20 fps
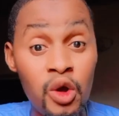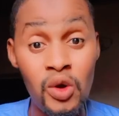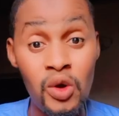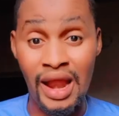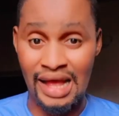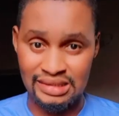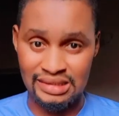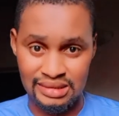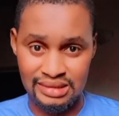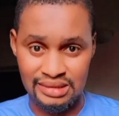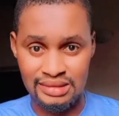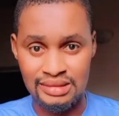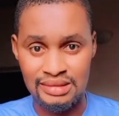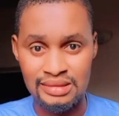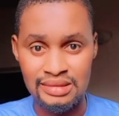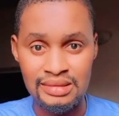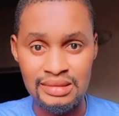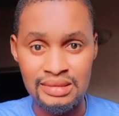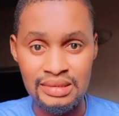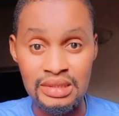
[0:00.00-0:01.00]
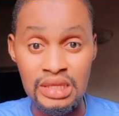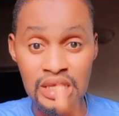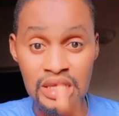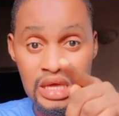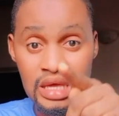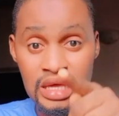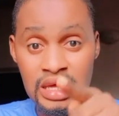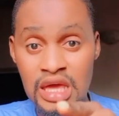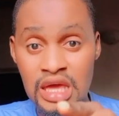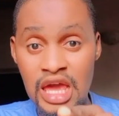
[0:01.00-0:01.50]
Rolas,
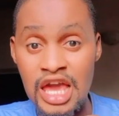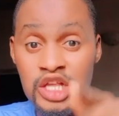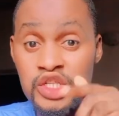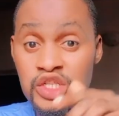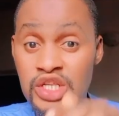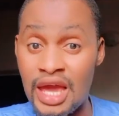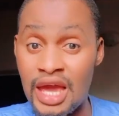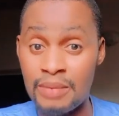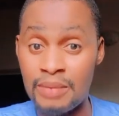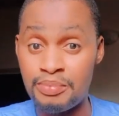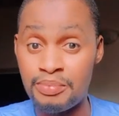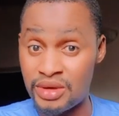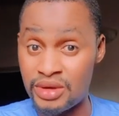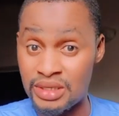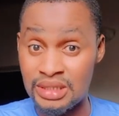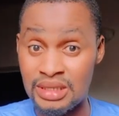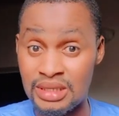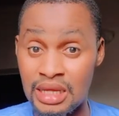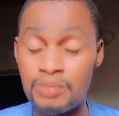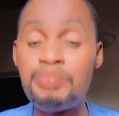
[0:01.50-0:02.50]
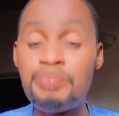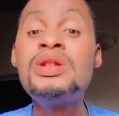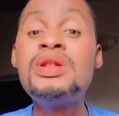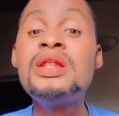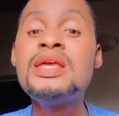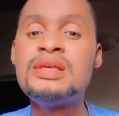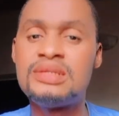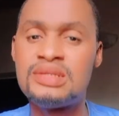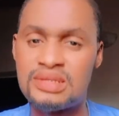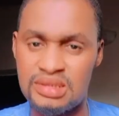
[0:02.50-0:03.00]
the AGN president.
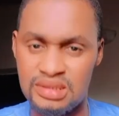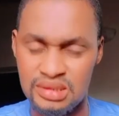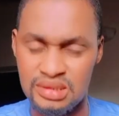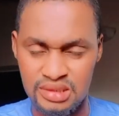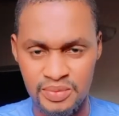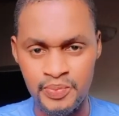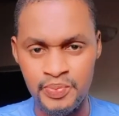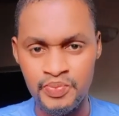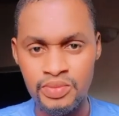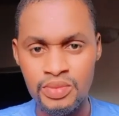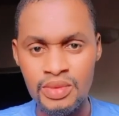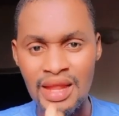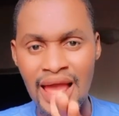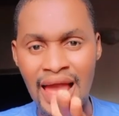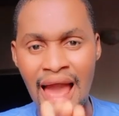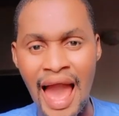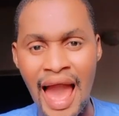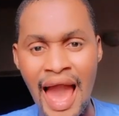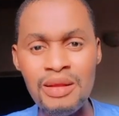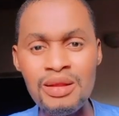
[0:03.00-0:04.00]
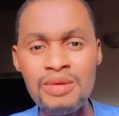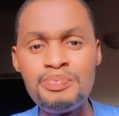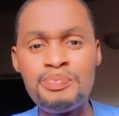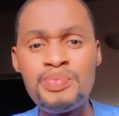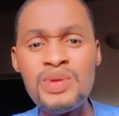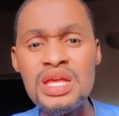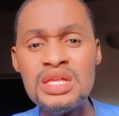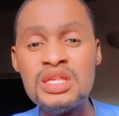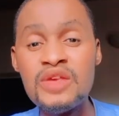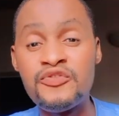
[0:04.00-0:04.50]
Please,
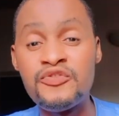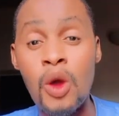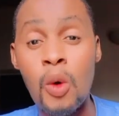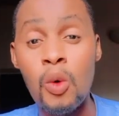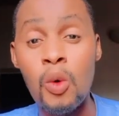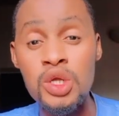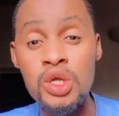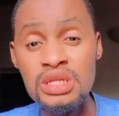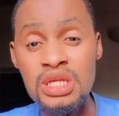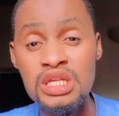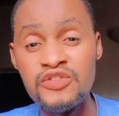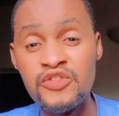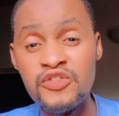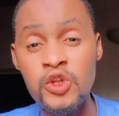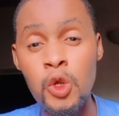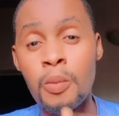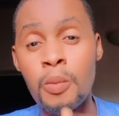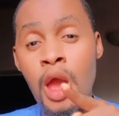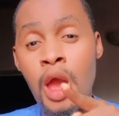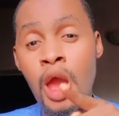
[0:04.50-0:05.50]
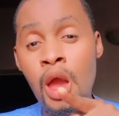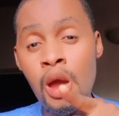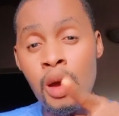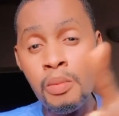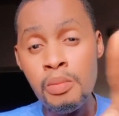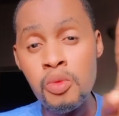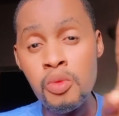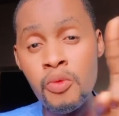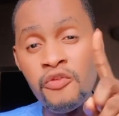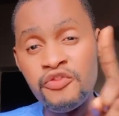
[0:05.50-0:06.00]
if you're watching this video,
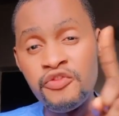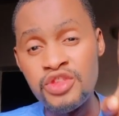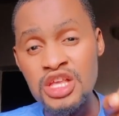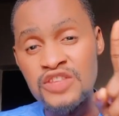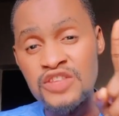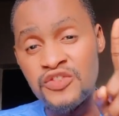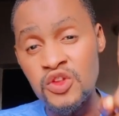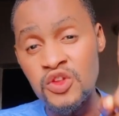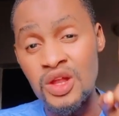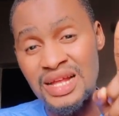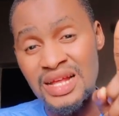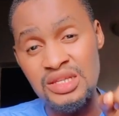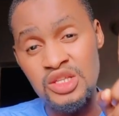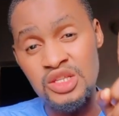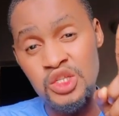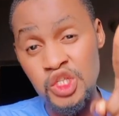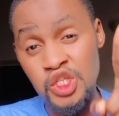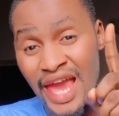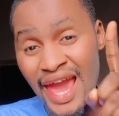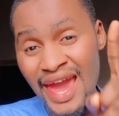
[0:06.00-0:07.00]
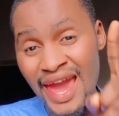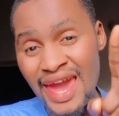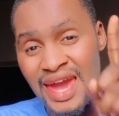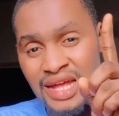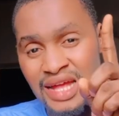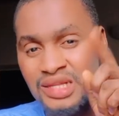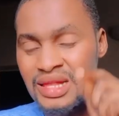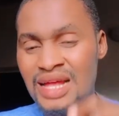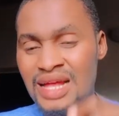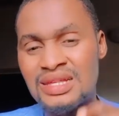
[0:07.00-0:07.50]
move this video, let it share
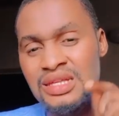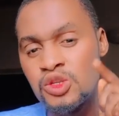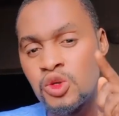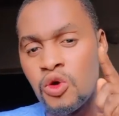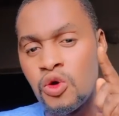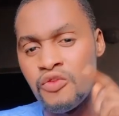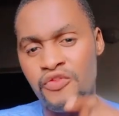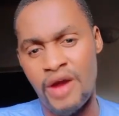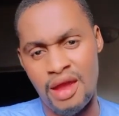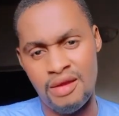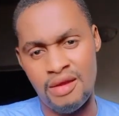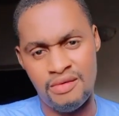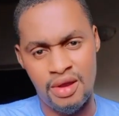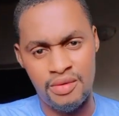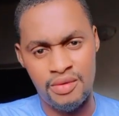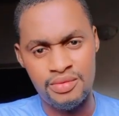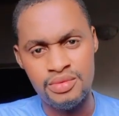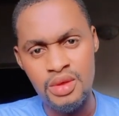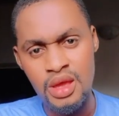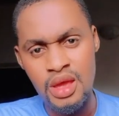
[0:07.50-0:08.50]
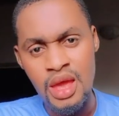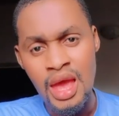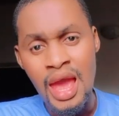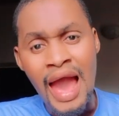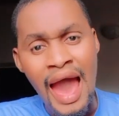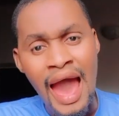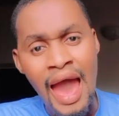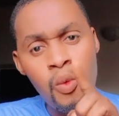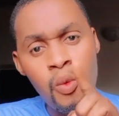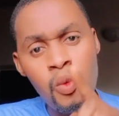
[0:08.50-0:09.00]
it, let it go viral.
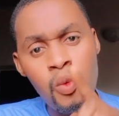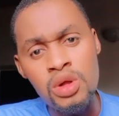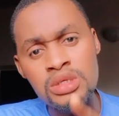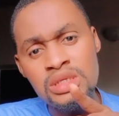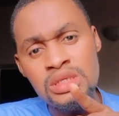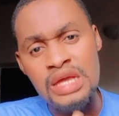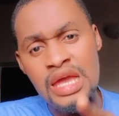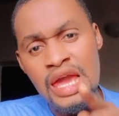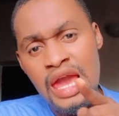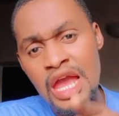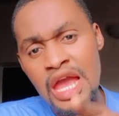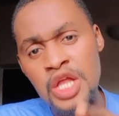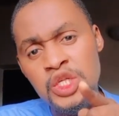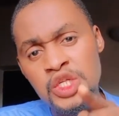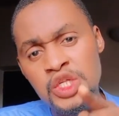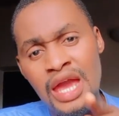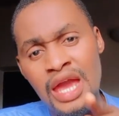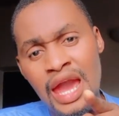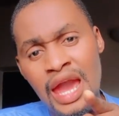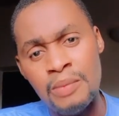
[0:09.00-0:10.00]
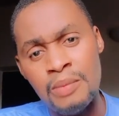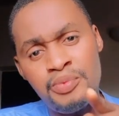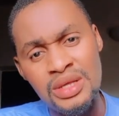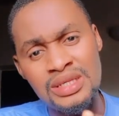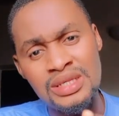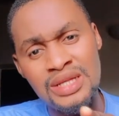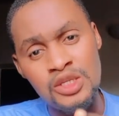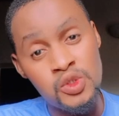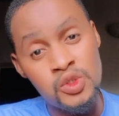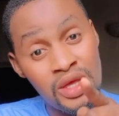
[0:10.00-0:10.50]
I want the AGN
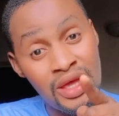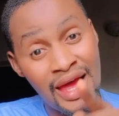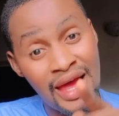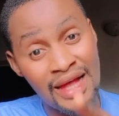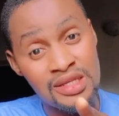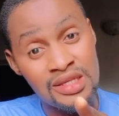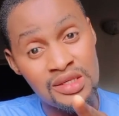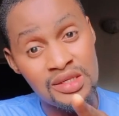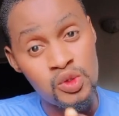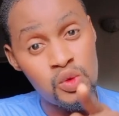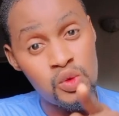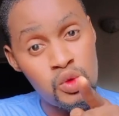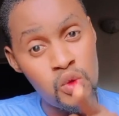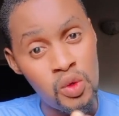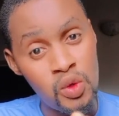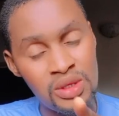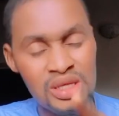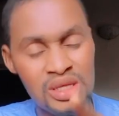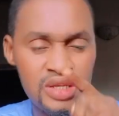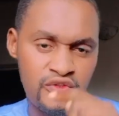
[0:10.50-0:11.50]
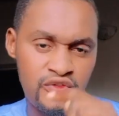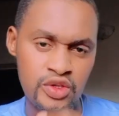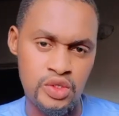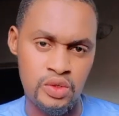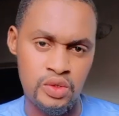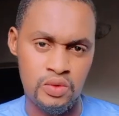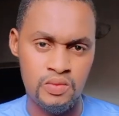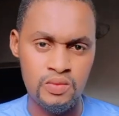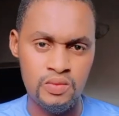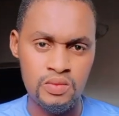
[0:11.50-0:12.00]
president to get to know this
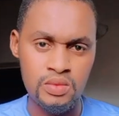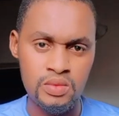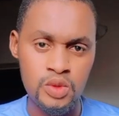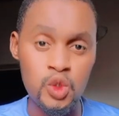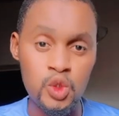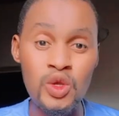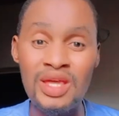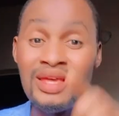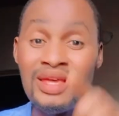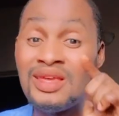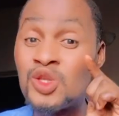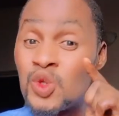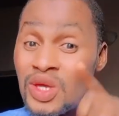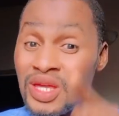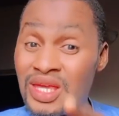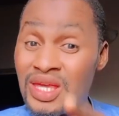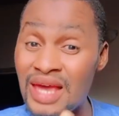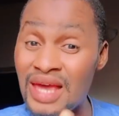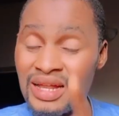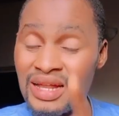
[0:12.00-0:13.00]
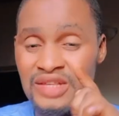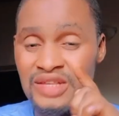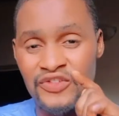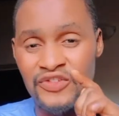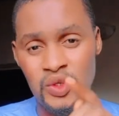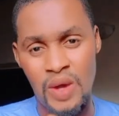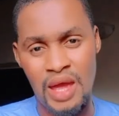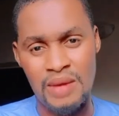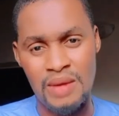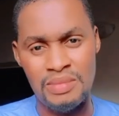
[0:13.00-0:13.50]
video, to hear this
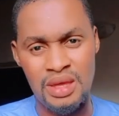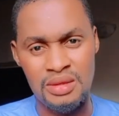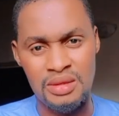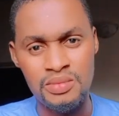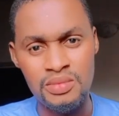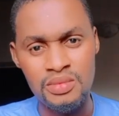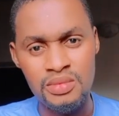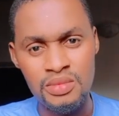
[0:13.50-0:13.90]
video, I mean.